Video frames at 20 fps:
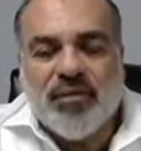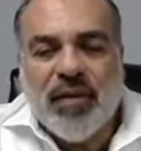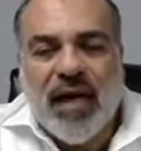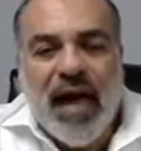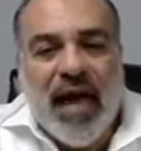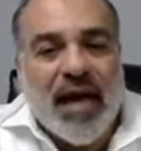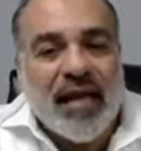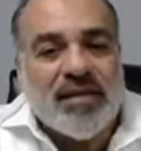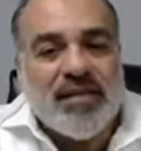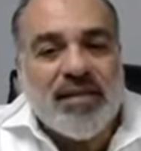
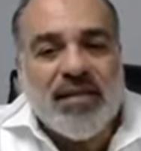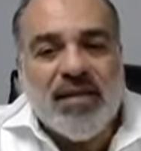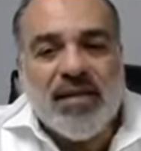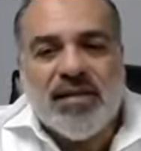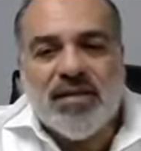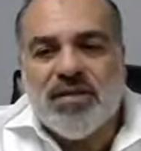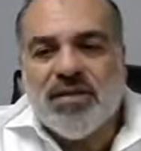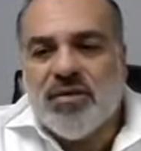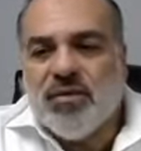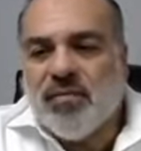
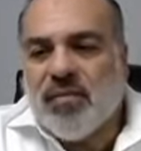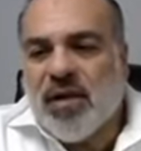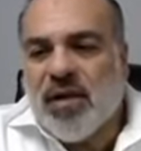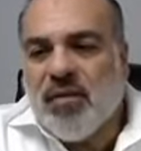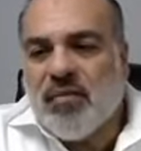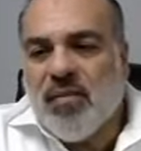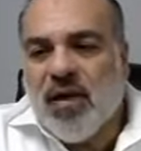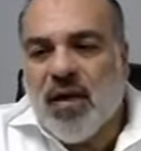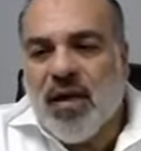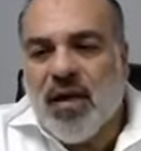accidents, to
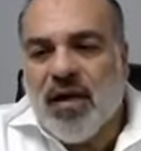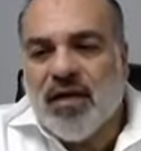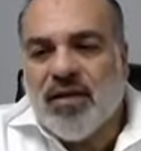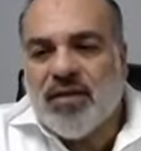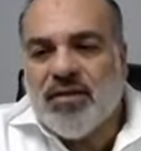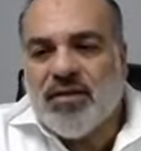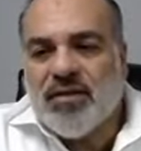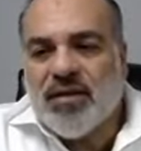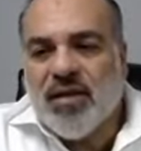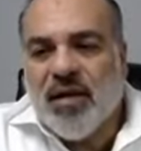
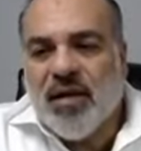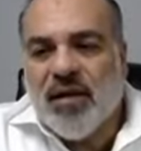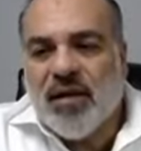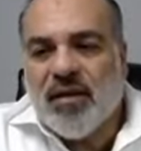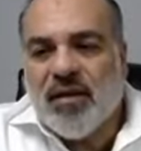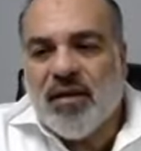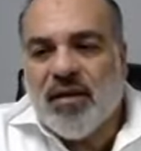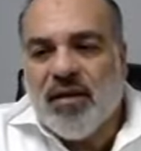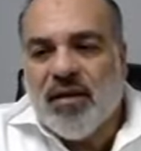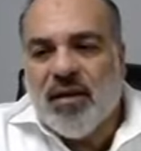minimize
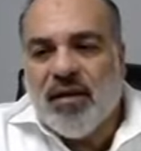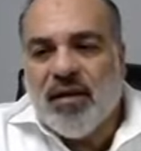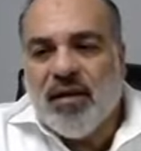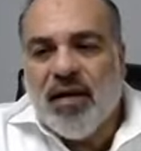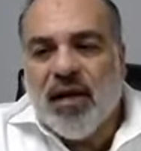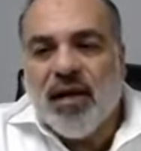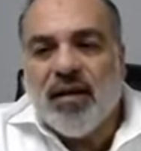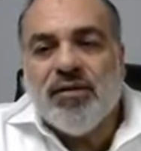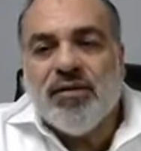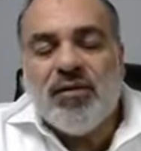the
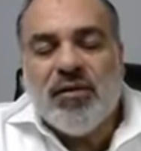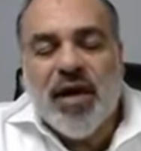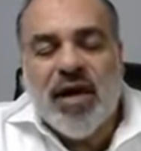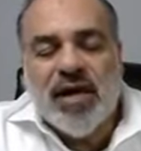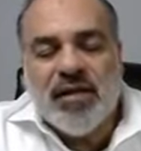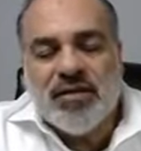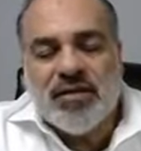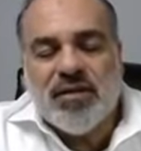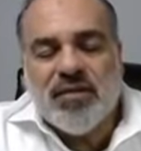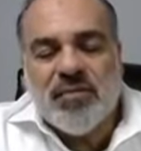
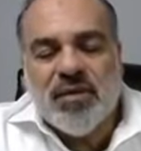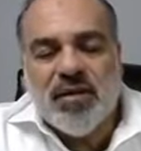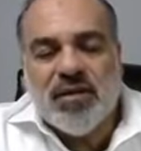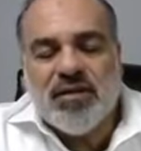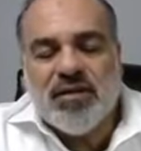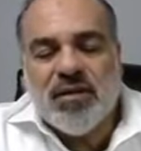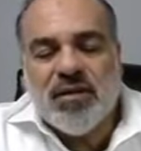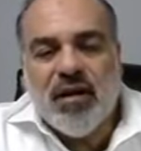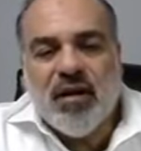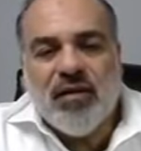
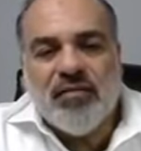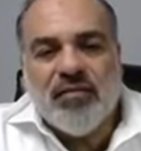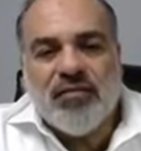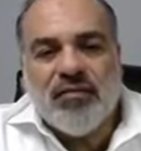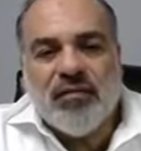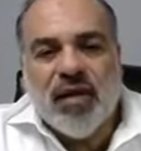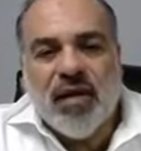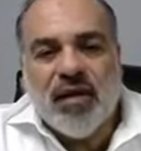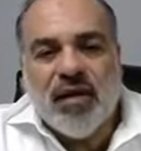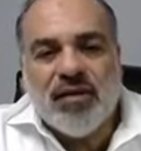underestimate of
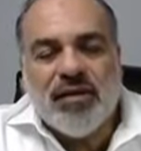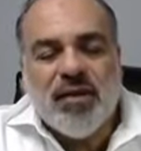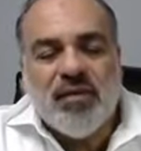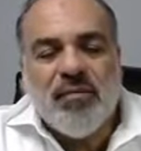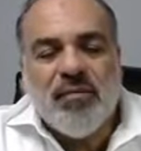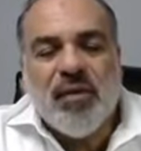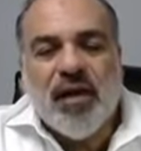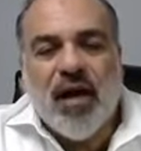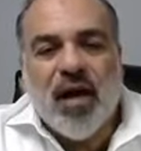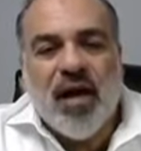
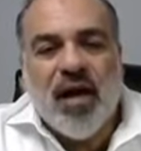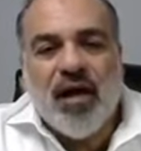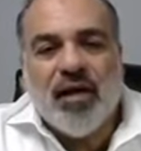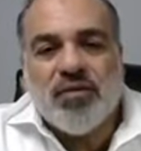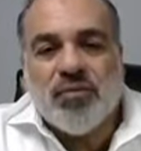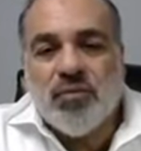TBIs,